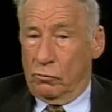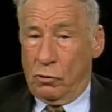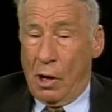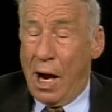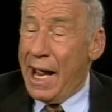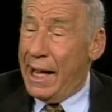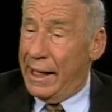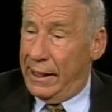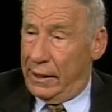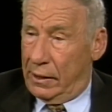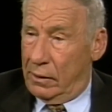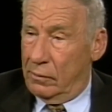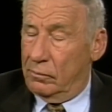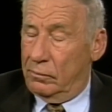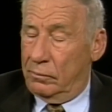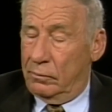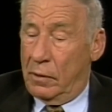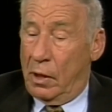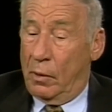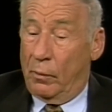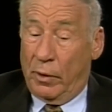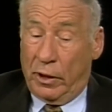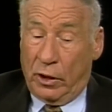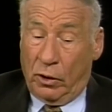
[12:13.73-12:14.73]
Right.
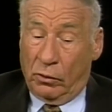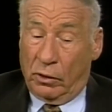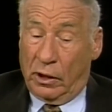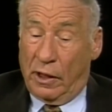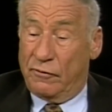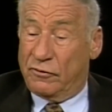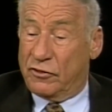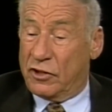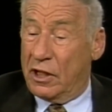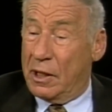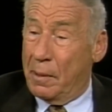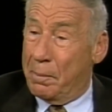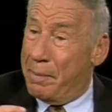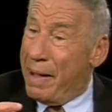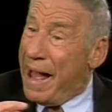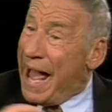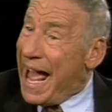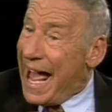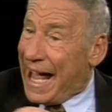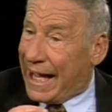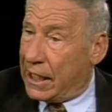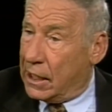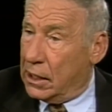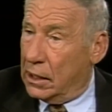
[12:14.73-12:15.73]
And when you lived to the
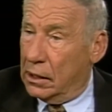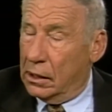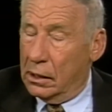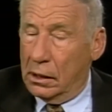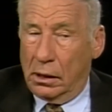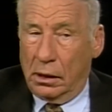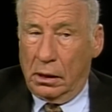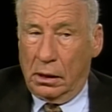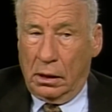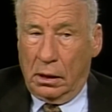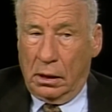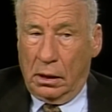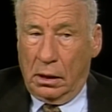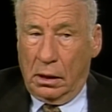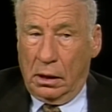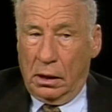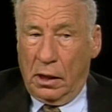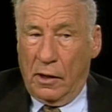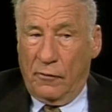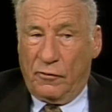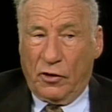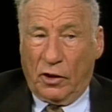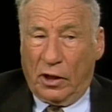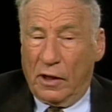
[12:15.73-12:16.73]
back,
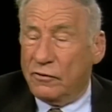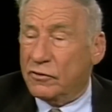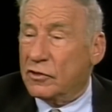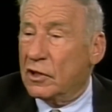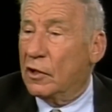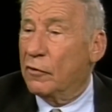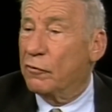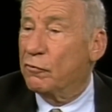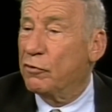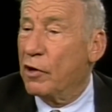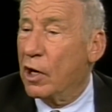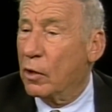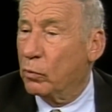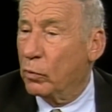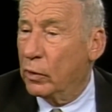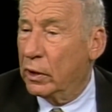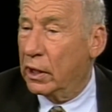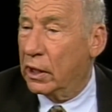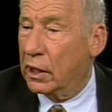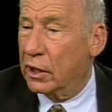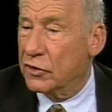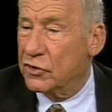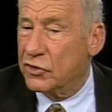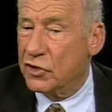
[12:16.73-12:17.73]
if you lived to the front where
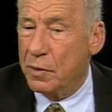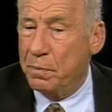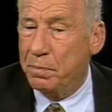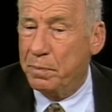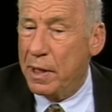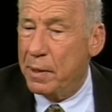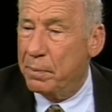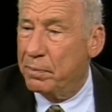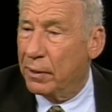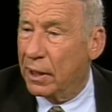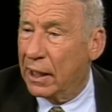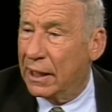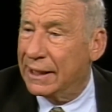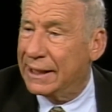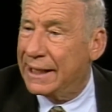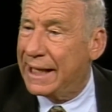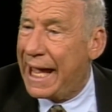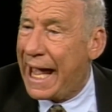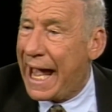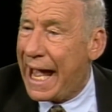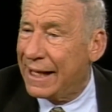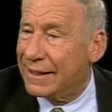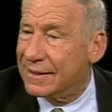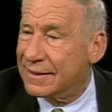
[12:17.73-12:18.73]
you could see people and
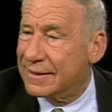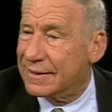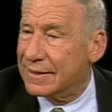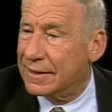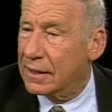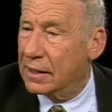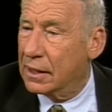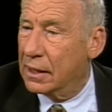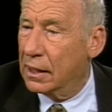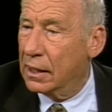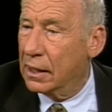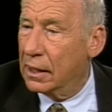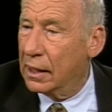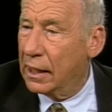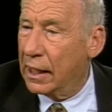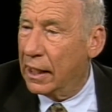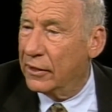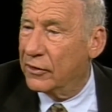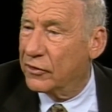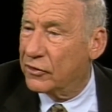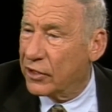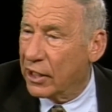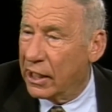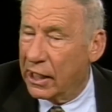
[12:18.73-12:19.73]
cats
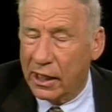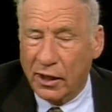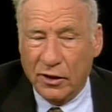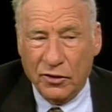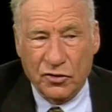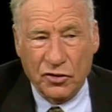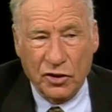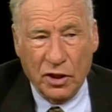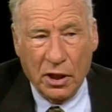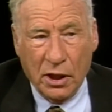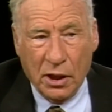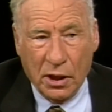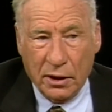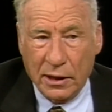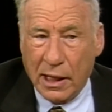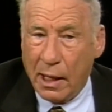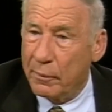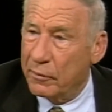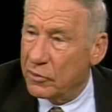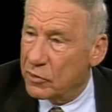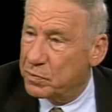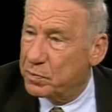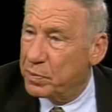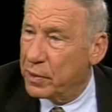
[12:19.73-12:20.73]
and things,
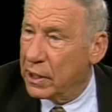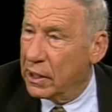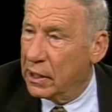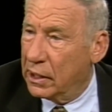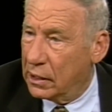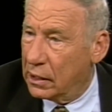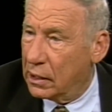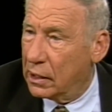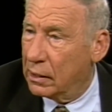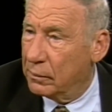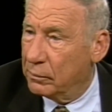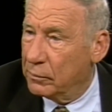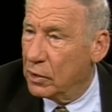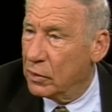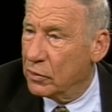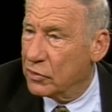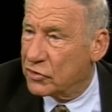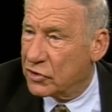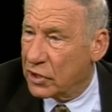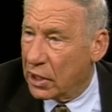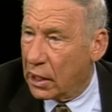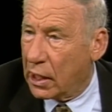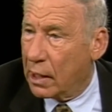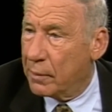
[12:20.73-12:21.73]
that was pretty
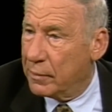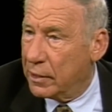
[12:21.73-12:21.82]
amusing.